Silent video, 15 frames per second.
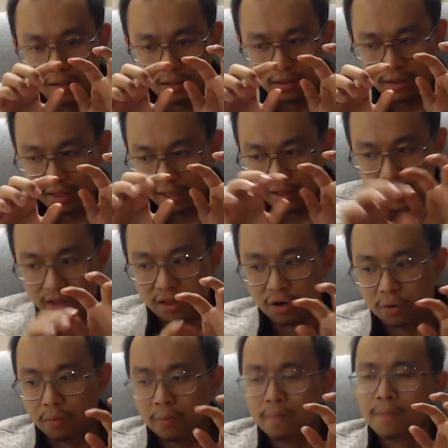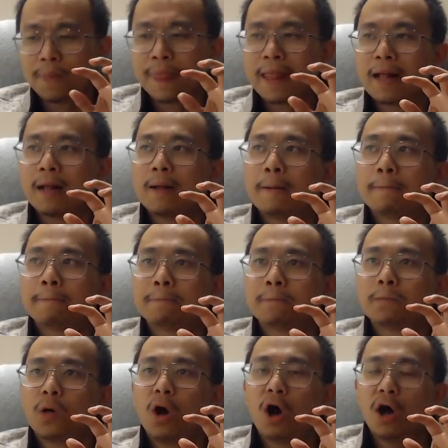they're
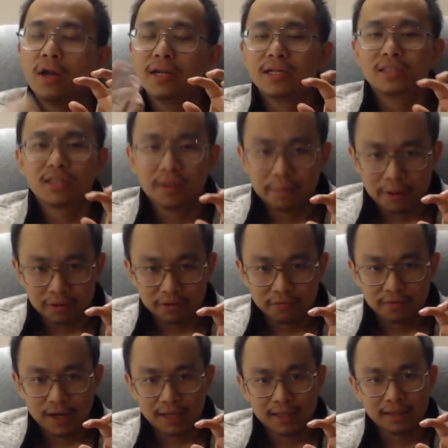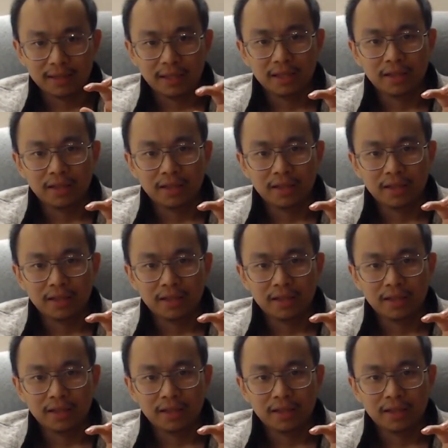honest about the fact that